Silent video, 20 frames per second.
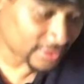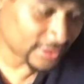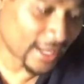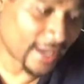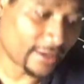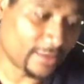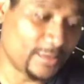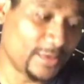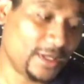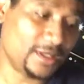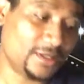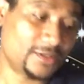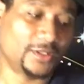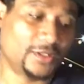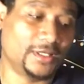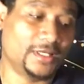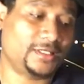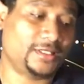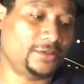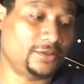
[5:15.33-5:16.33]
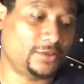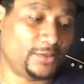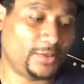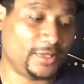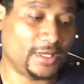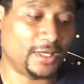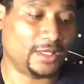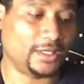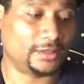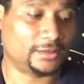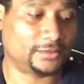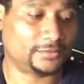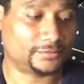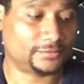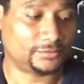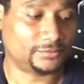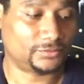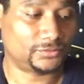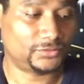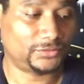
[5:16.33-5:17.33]
like me? So let's see what we get.
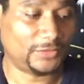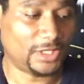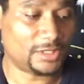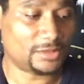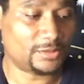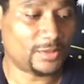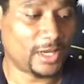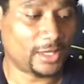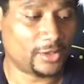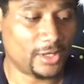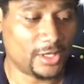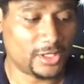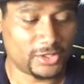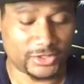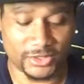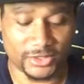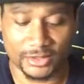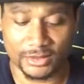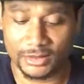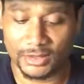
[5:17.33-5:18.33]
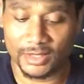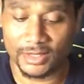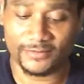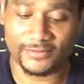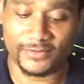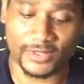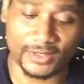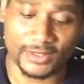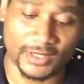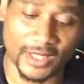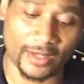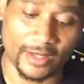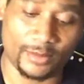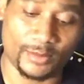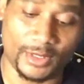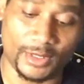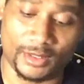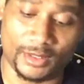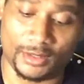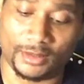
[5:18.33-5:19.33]
Does my crush Denver like
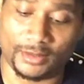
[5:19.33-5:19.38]
me?